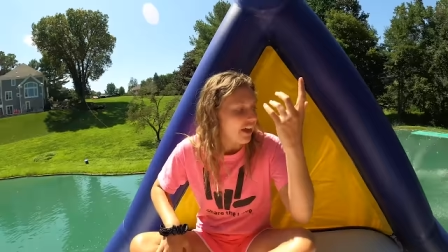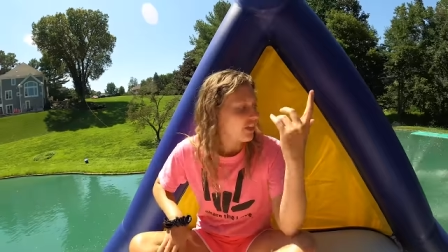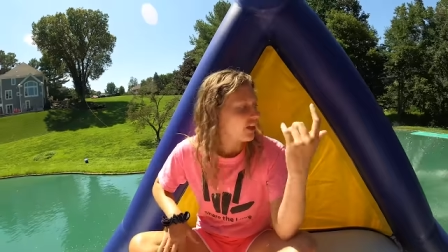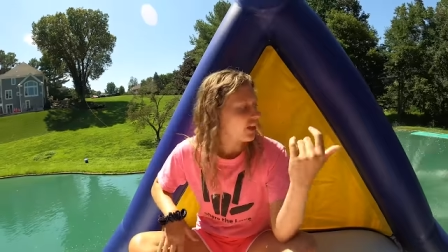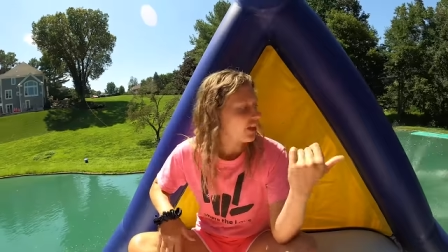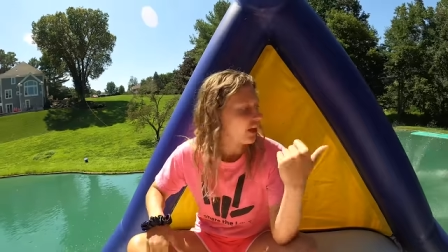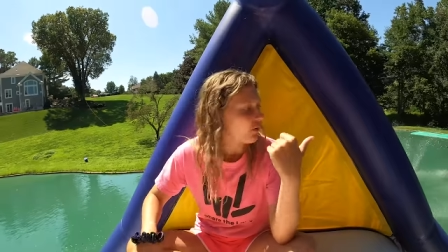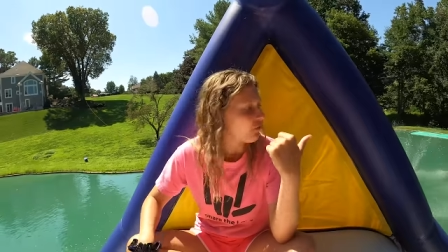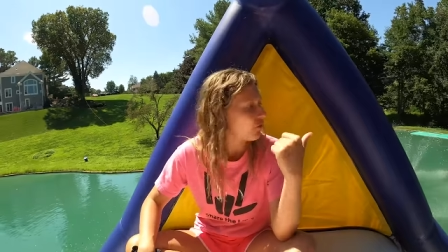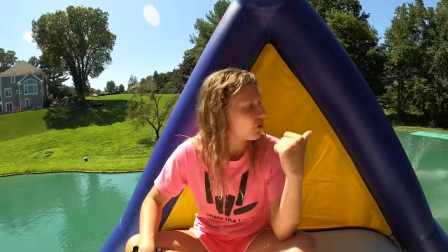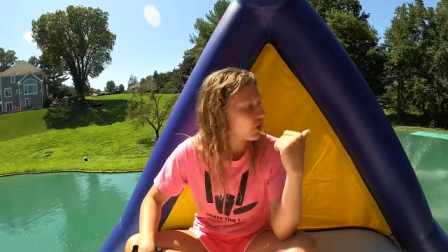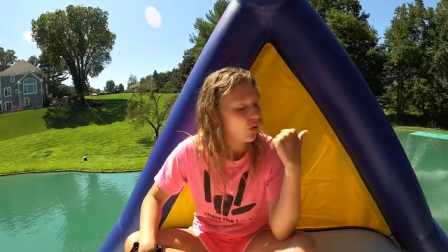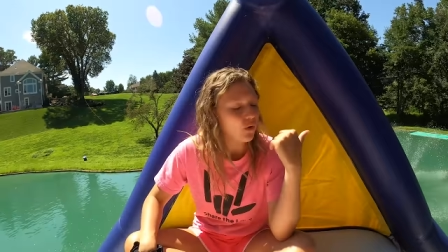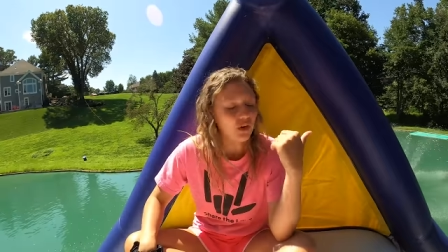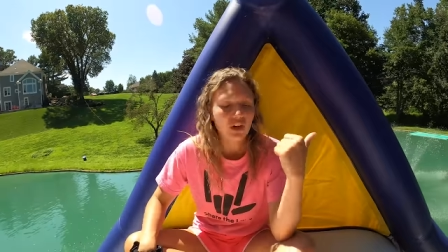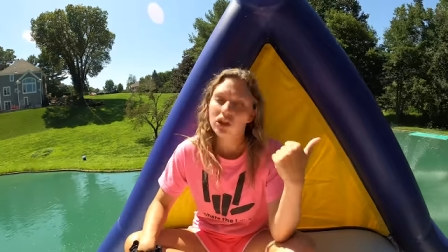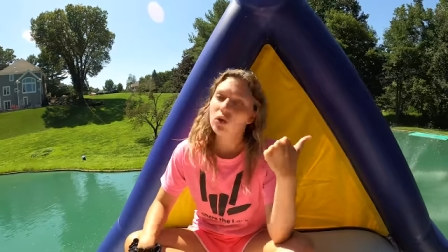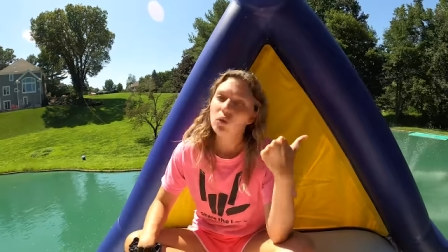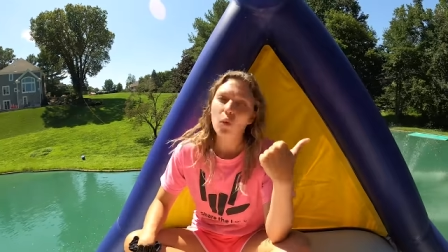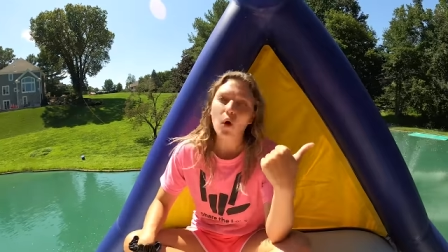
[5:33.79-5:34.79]
I think if we're
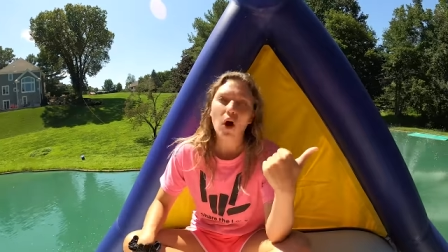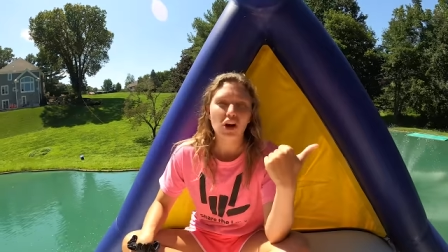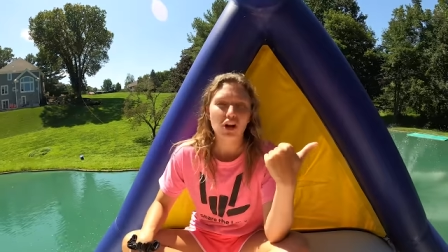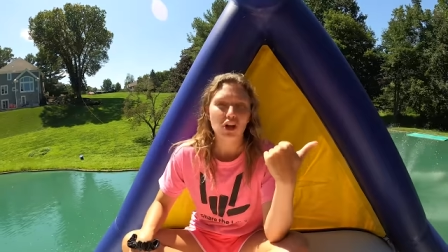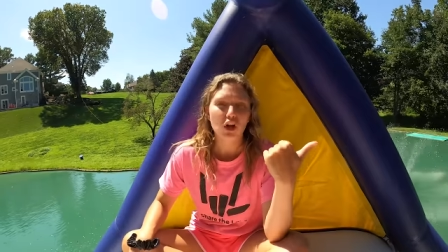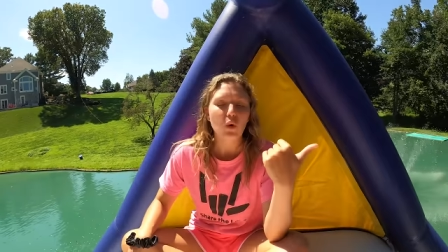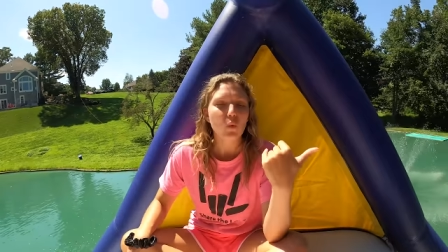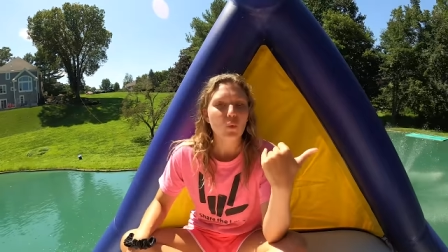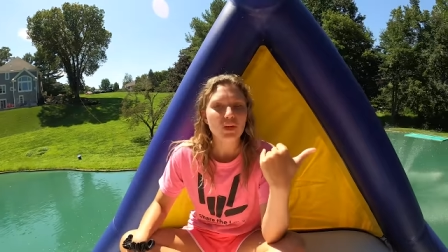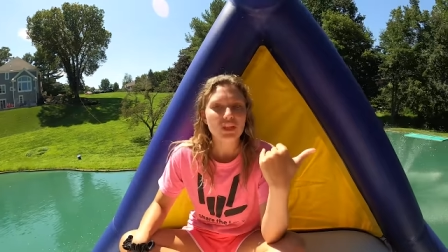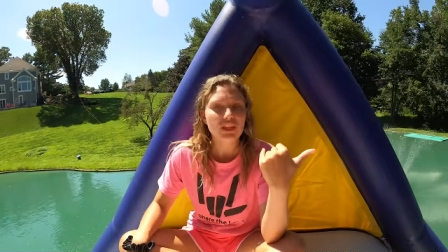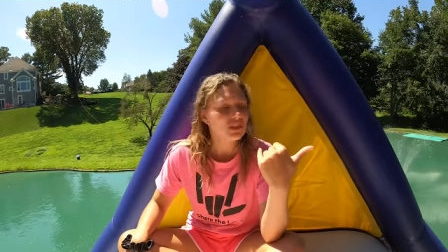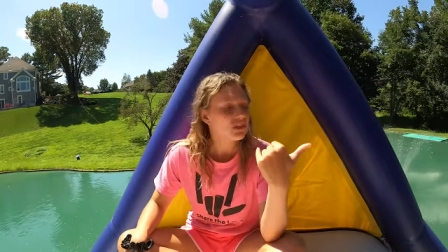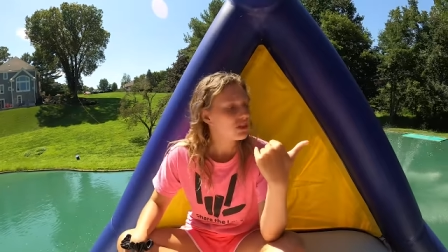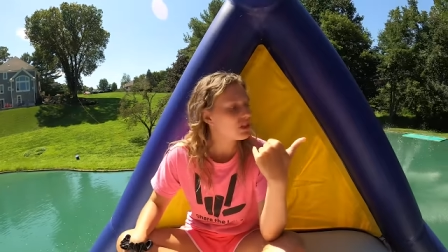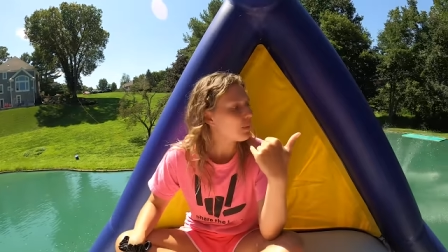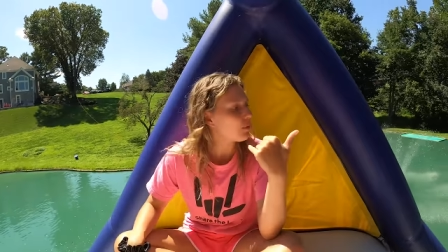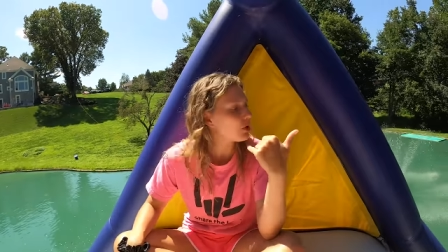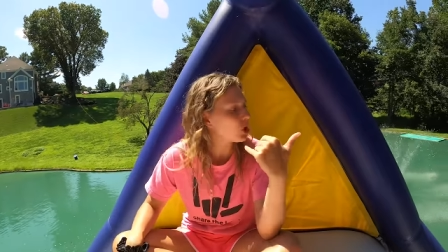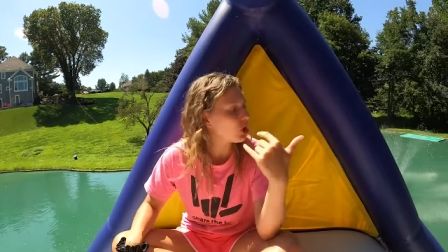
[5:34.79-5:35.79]
going in the water, we need
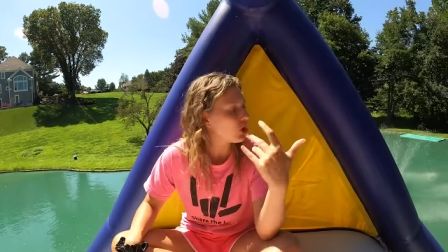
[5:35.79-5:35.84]
some